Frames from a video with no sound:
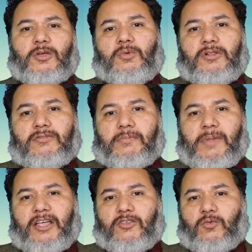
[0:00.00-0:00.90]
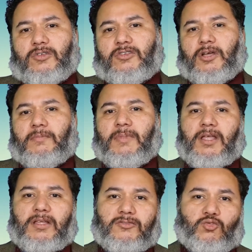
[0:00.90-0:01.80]
It will remind you of some
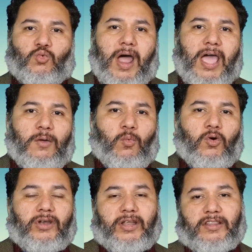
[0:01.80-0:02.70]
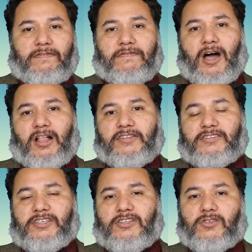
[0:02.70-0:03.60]
dry wood in the fall
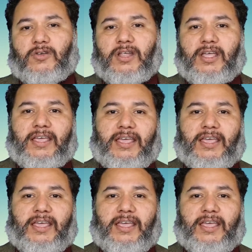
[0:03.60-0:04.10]
season,